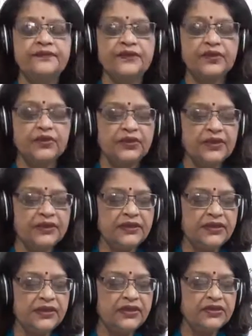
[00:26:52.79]
Okay,
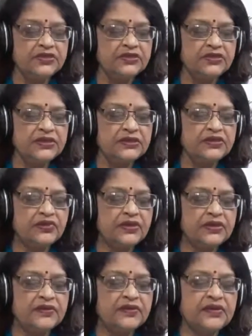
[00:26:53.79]
so he
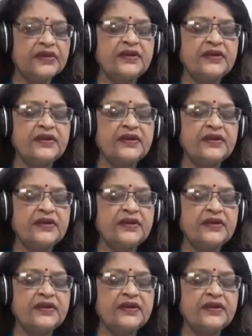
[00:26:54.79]
told me